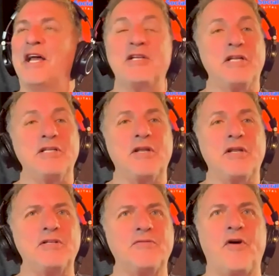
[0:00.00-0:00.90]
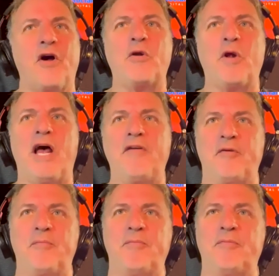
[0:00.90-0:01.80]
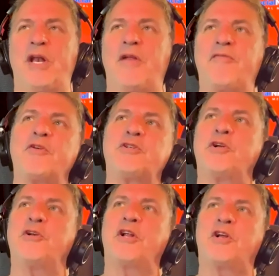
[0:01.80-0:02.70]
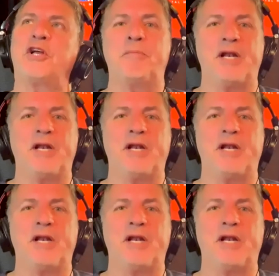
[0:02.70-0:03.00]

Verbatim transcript: it's it's it's far cry from when I first heard it could have been